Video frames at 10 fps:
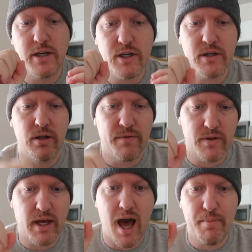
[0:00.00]
just look
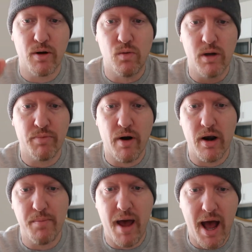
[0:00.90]
for the Capital One
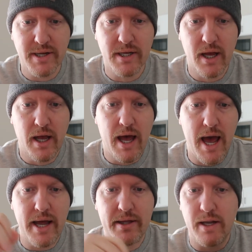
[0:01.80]
Priority Pass,
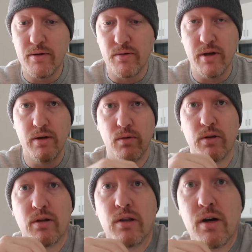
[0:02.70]
and then it
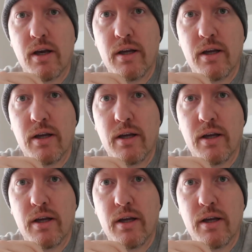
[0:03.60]
will look